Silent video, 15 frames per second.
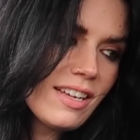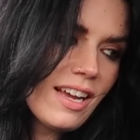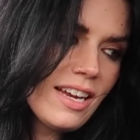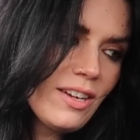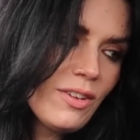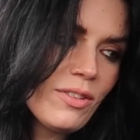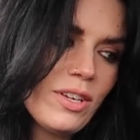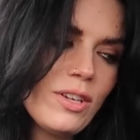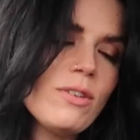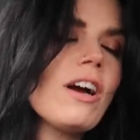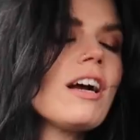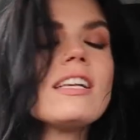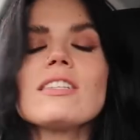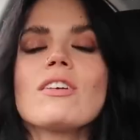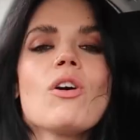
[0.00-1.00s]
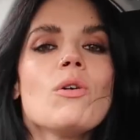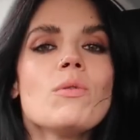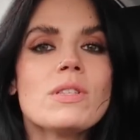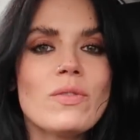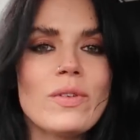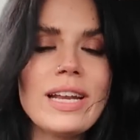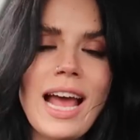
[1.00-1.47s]
I know that you guys are
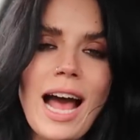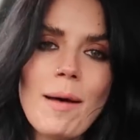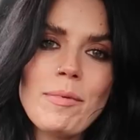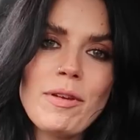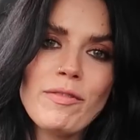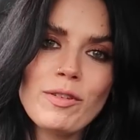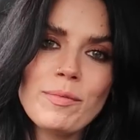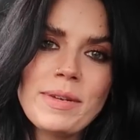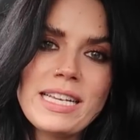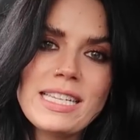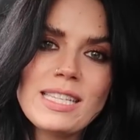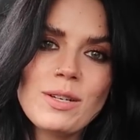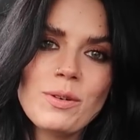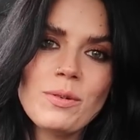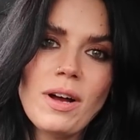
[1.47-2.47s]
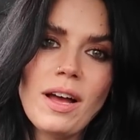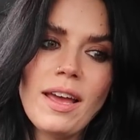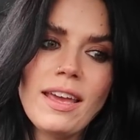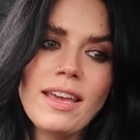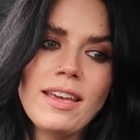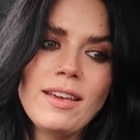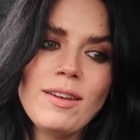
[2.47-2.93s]
always really happy for me. So
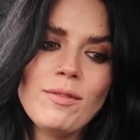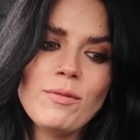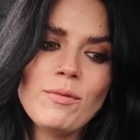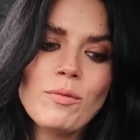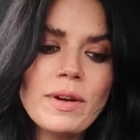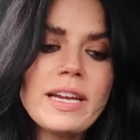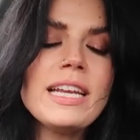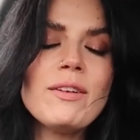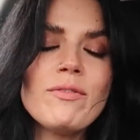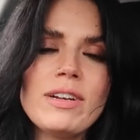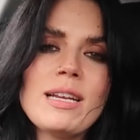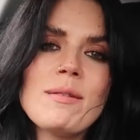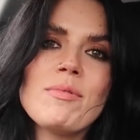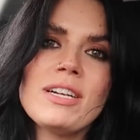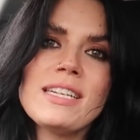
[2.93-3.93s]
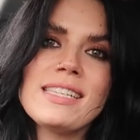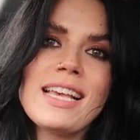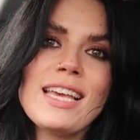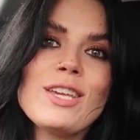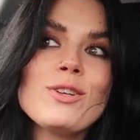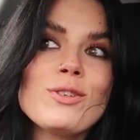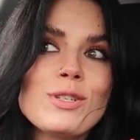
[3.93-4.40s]
I really, really
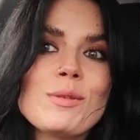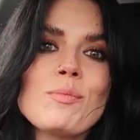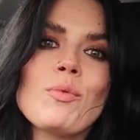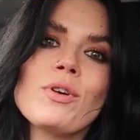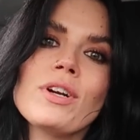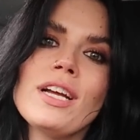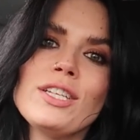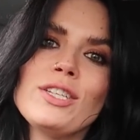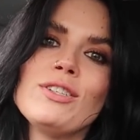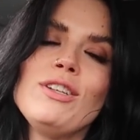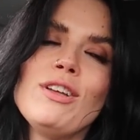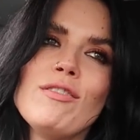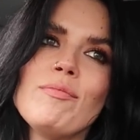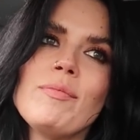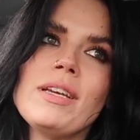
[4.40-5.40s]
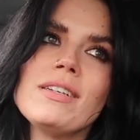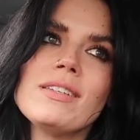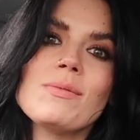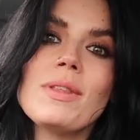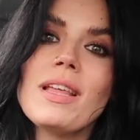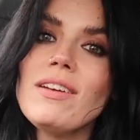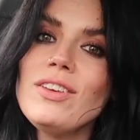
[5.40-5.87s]
appreciate your support and your love,
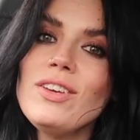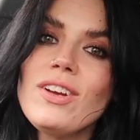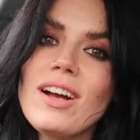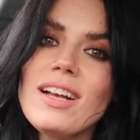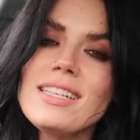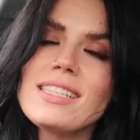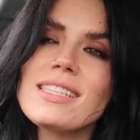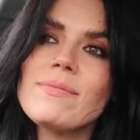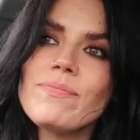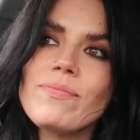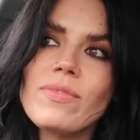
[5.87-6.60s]
because without you guys,